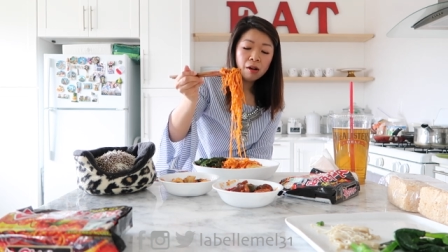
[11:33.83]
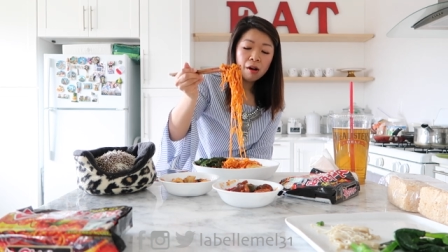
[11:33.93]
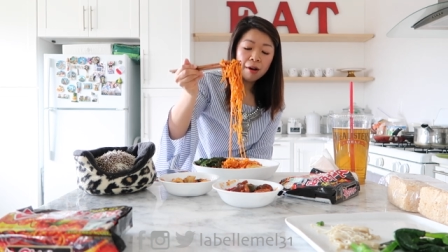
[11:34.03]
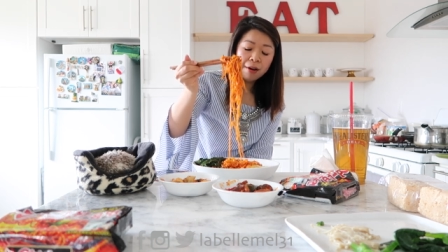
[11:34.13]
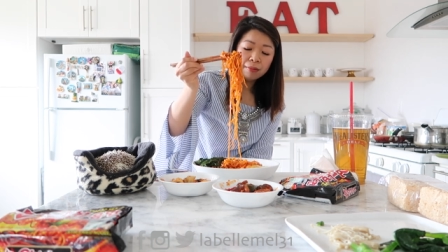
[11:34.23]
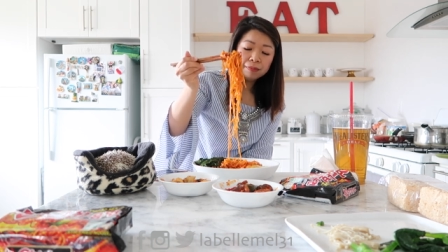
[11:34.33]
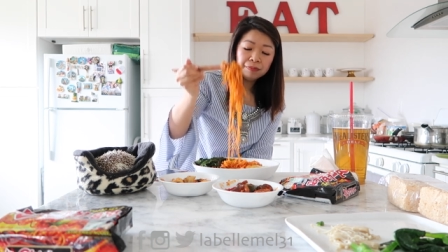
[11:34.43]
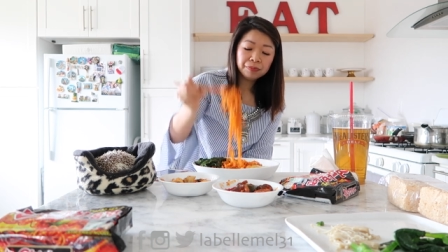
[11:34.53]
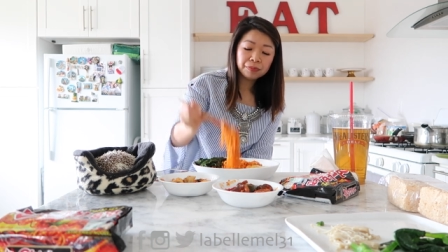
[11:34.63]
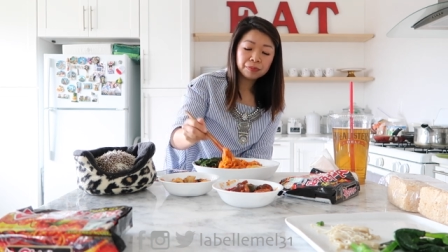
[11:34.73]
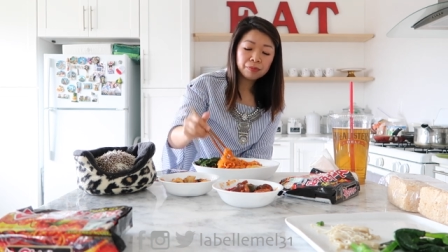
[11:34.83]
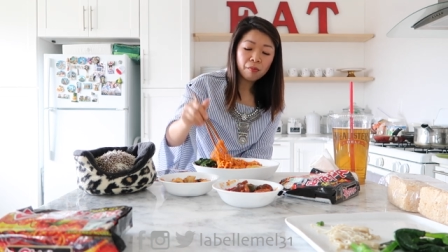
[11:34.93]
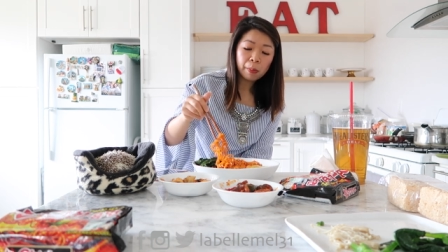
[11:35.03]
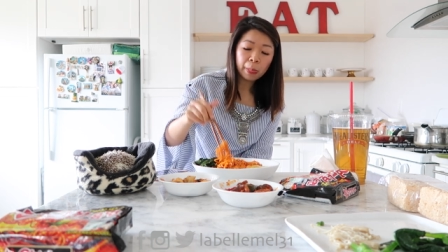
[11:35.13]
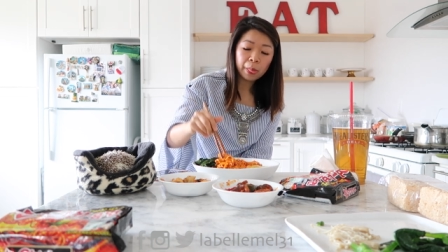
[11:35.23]
Um,
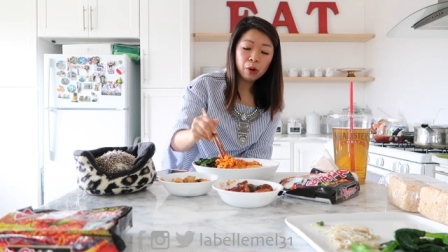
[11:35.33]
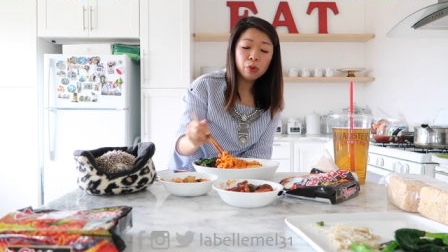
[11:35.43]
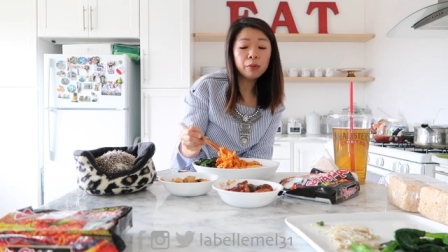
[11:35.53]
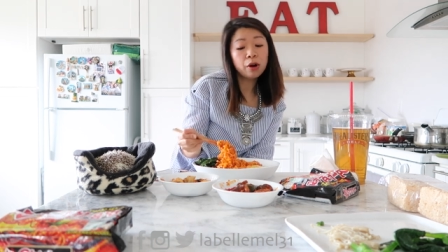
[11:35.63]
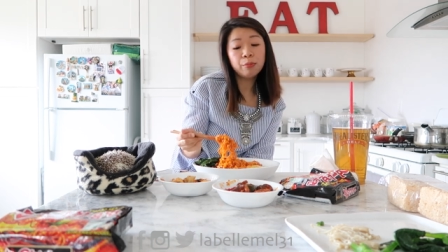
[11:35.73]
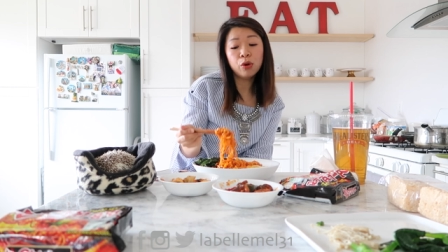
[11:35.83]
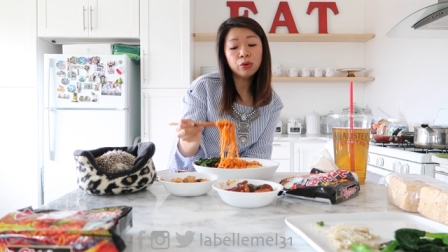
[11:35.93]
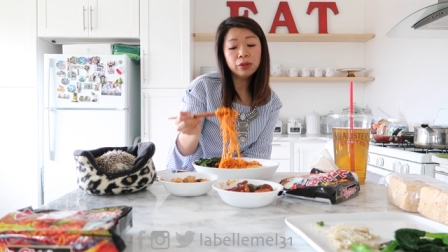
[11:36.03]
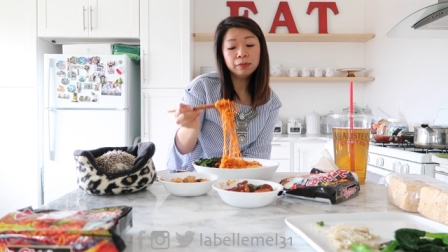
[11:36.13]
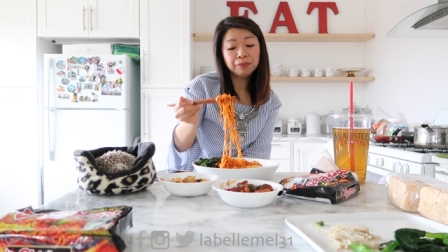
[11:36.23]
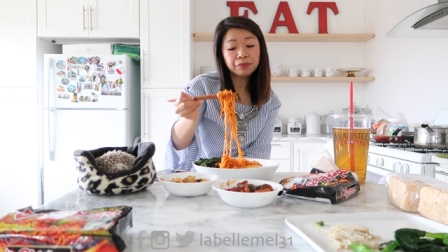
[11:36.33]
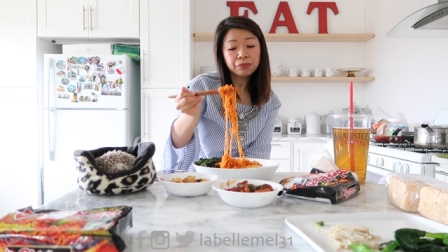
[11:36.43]
we were both,